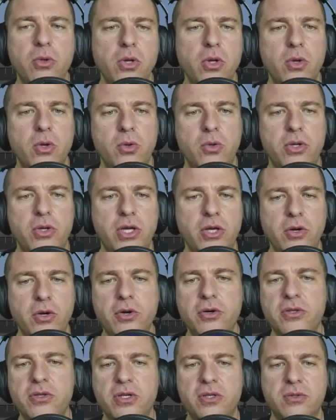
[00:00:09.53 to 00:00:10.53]
in order
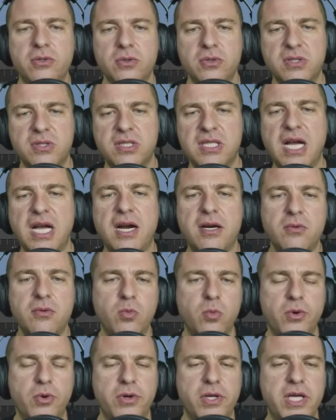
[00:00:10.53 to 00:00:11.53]
to start
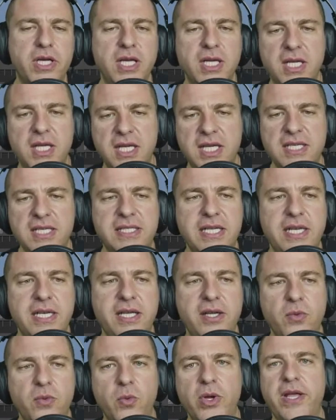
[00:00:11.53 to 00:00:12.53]
working easily
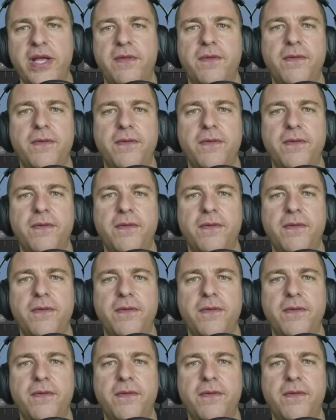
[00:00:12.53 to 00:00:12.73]
with